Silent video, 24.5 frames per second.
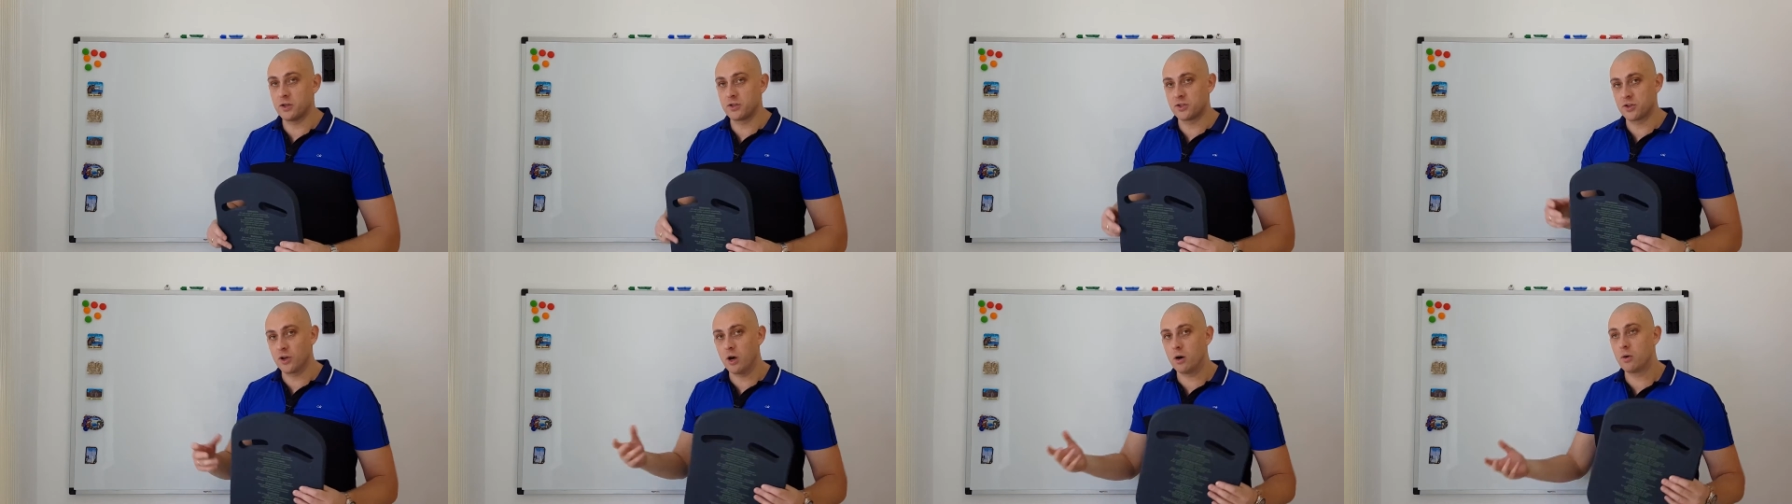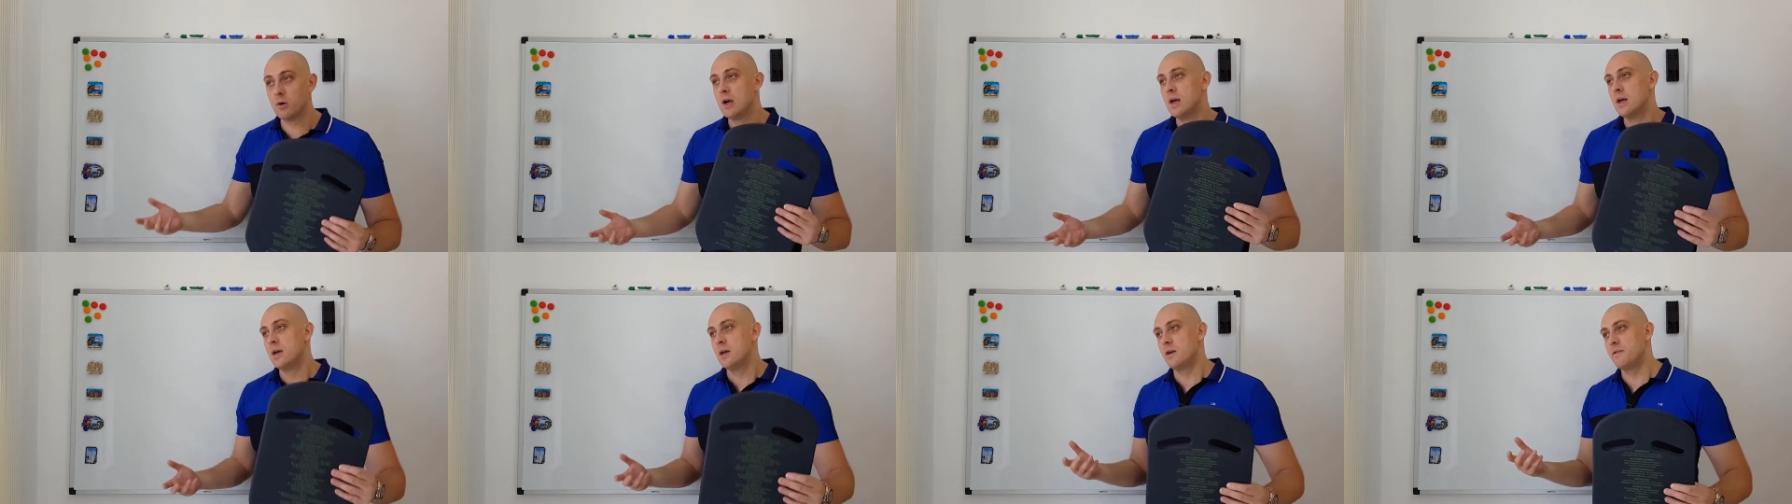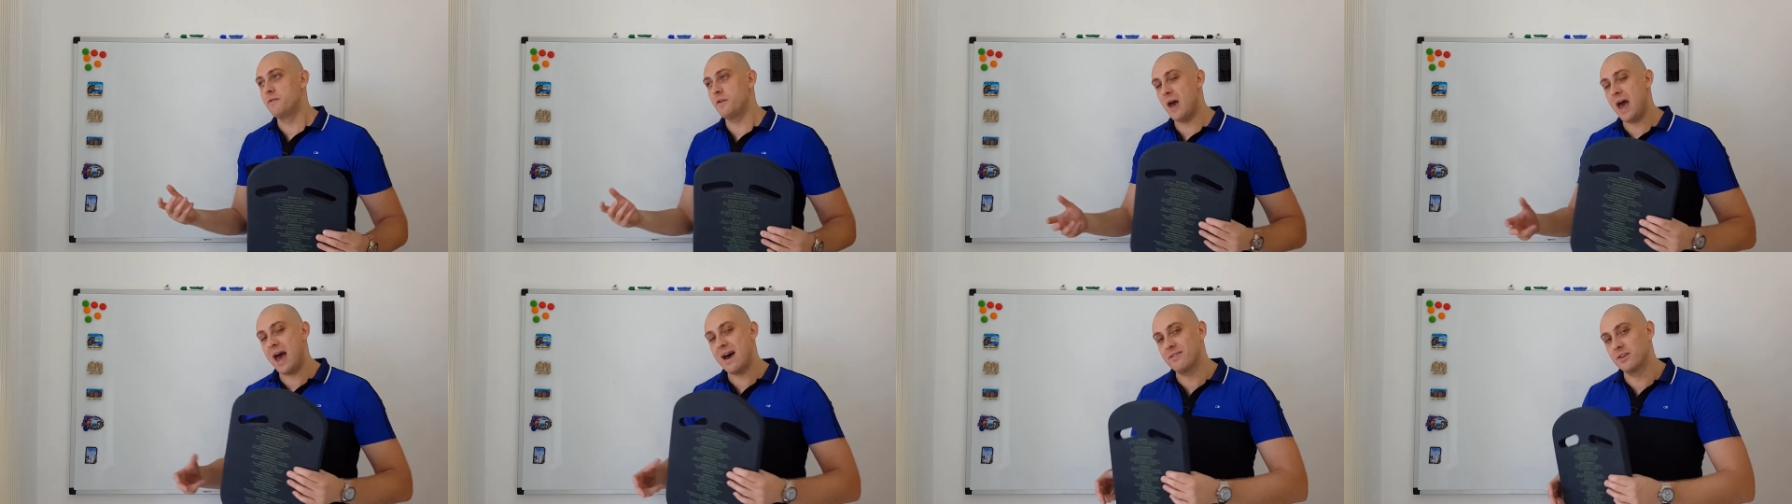So if
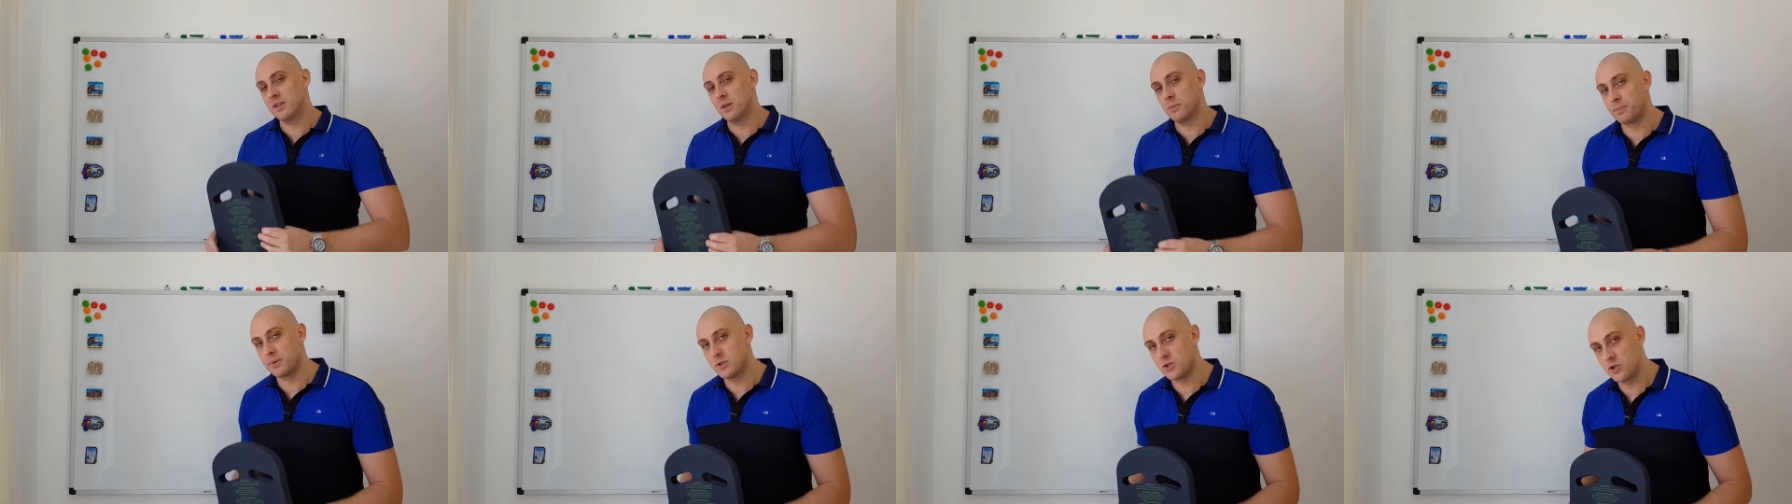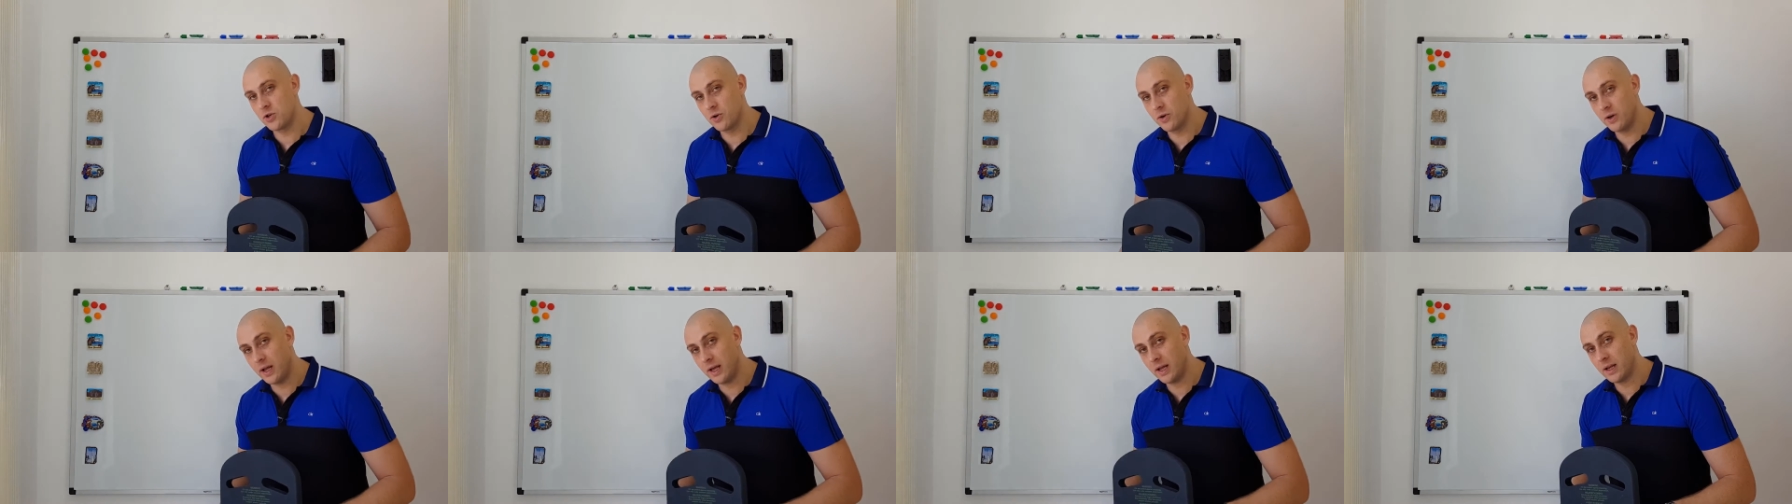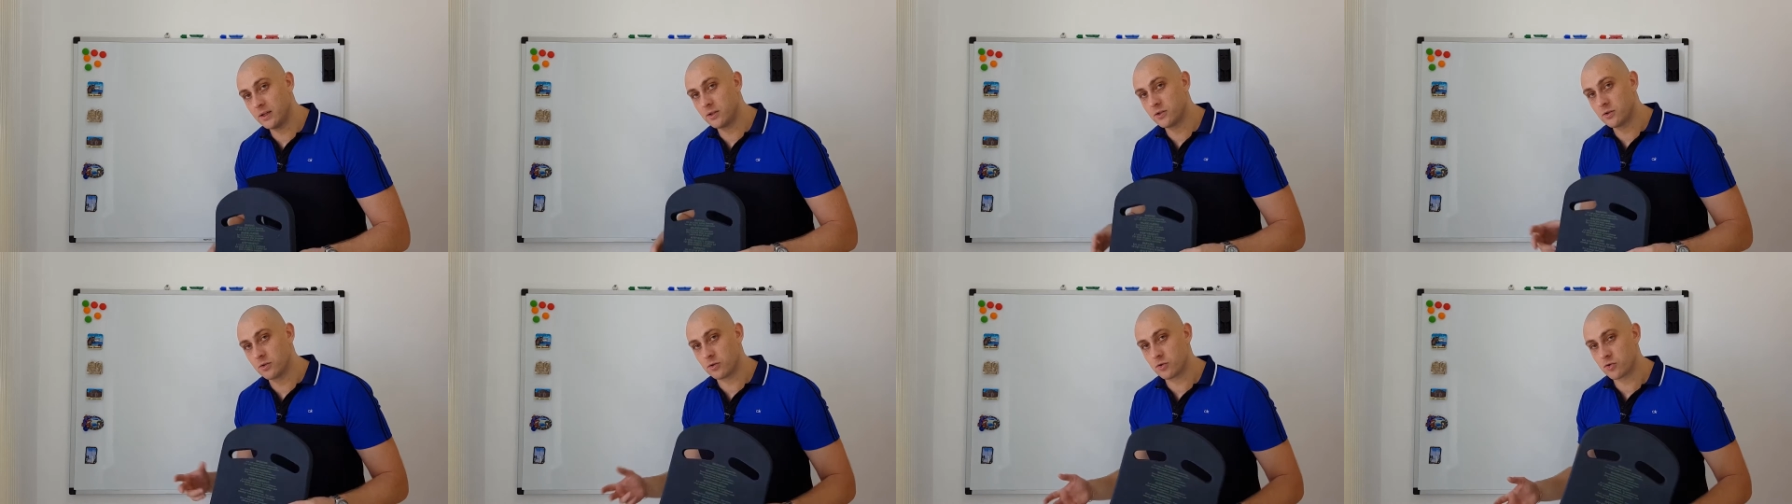you have an
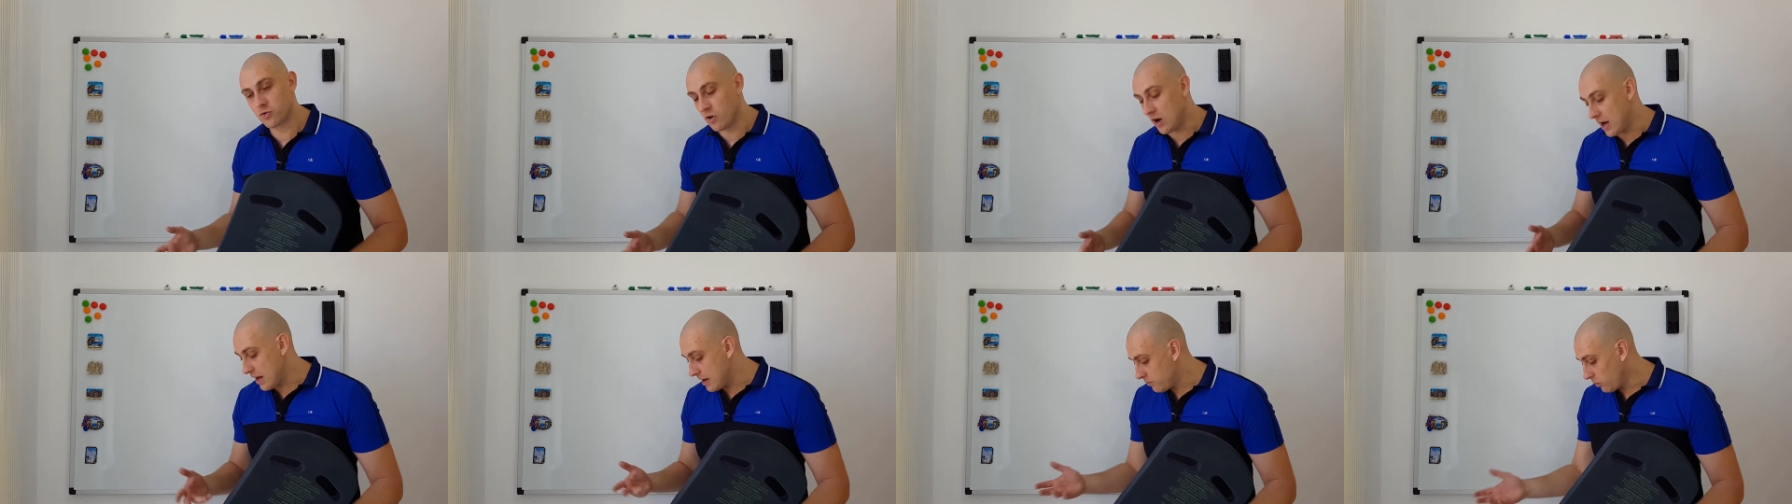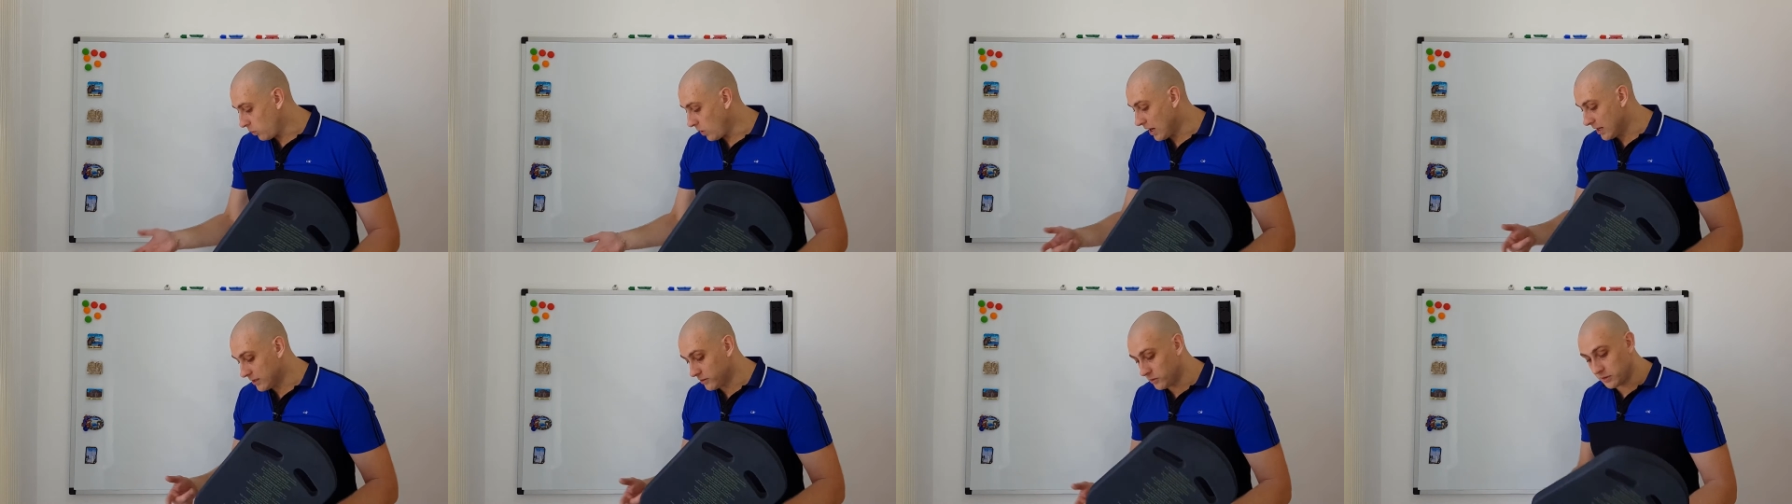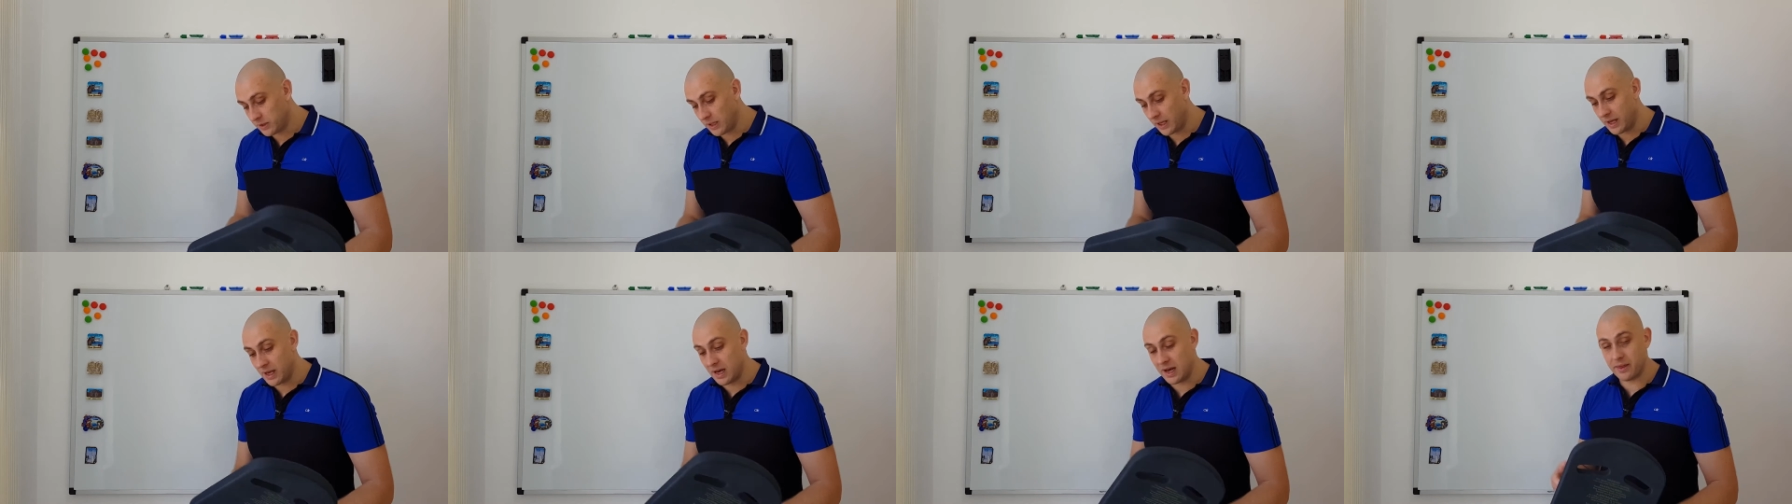opportunity to try one or
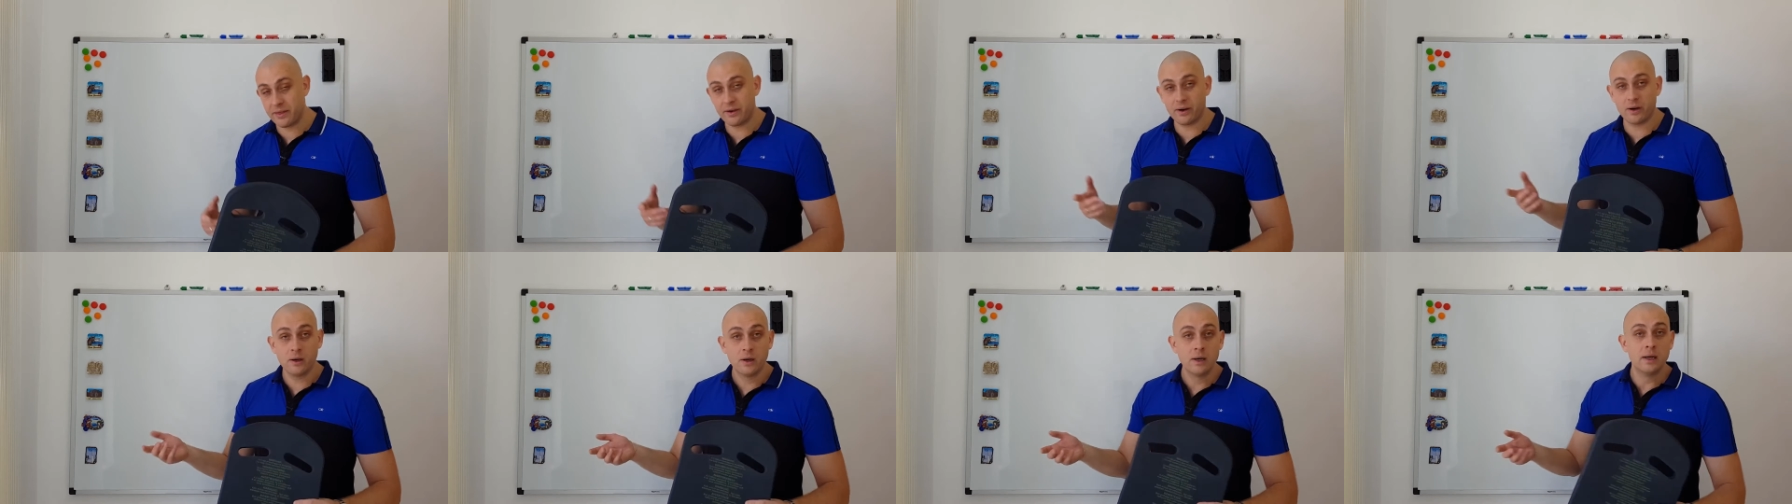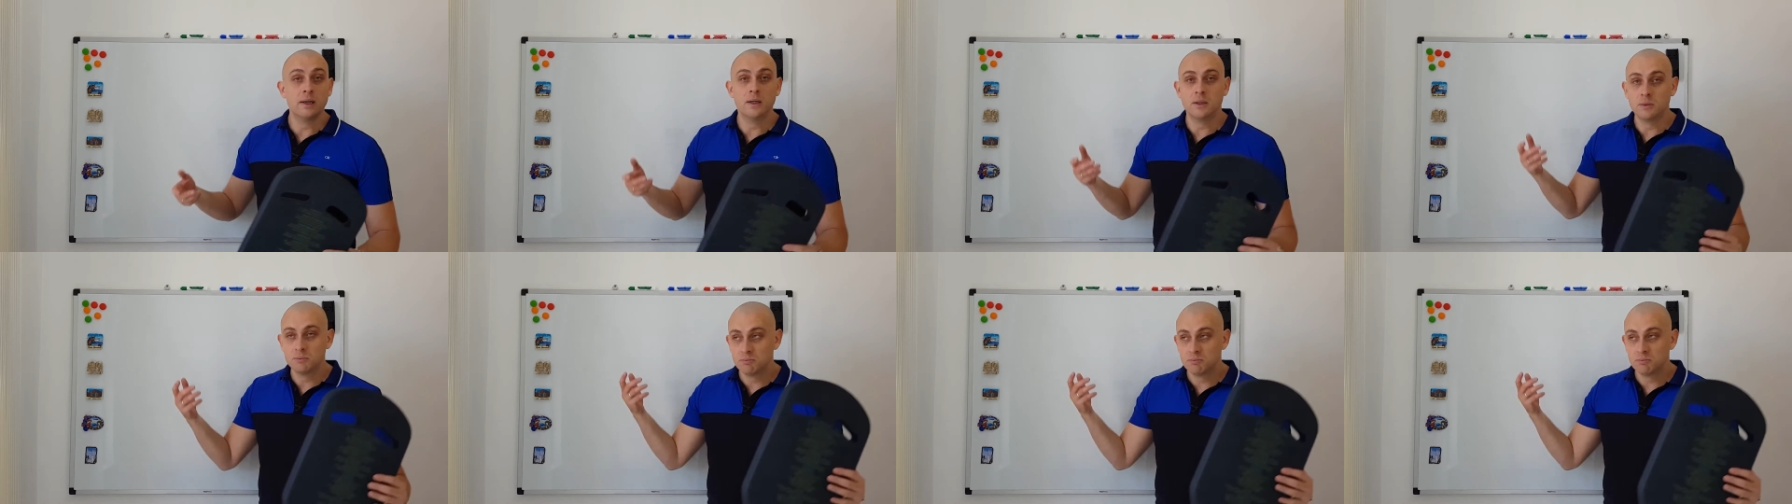the other,